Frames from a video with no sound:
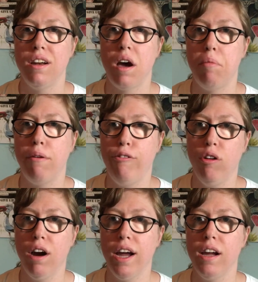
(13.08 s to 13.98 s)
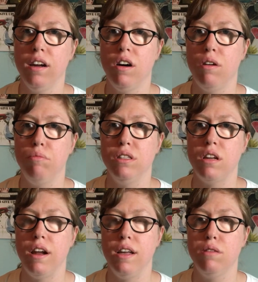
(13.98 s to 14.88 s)
Now before I get on with
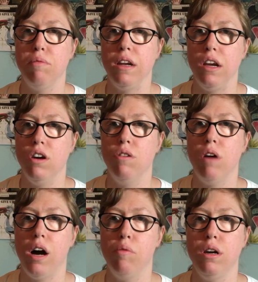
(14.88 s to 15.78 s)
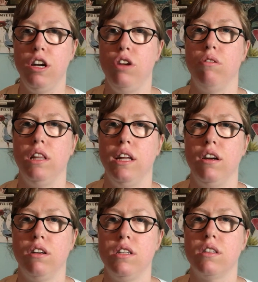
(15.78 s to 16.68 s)
today's video, I want to do a
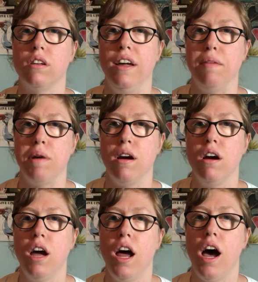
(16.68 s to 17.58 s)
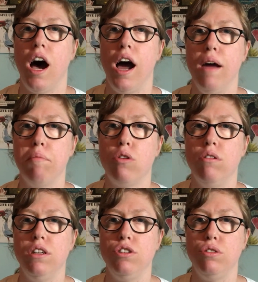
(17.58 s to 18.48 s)
little disclaimer. I am
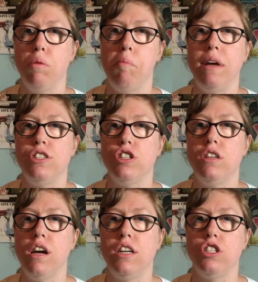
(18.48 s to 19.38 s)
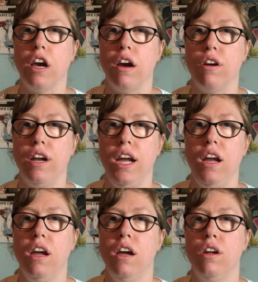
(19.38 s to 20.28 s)
going to mention a charity
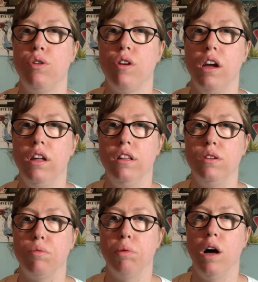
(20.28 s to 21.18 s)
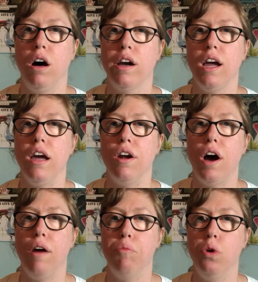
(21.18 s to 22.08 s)
during this vlog and
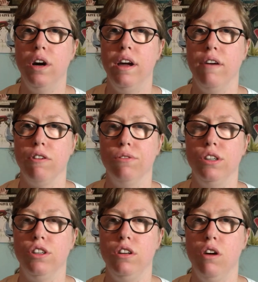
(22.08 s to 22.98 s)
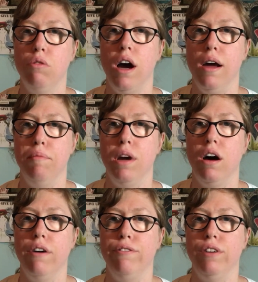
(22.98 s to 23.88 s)
I want everyone to know I am
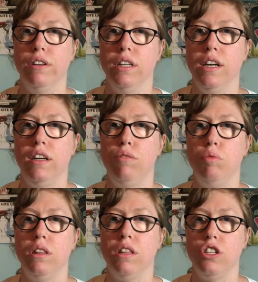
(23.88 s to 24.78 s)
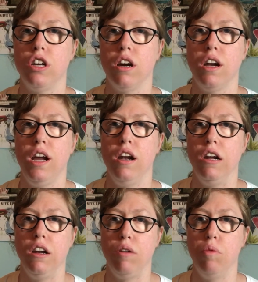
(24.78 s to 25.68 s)
not affiliated with the charity in
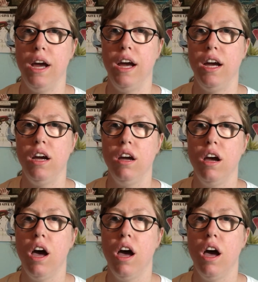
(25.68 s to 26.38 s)
any way.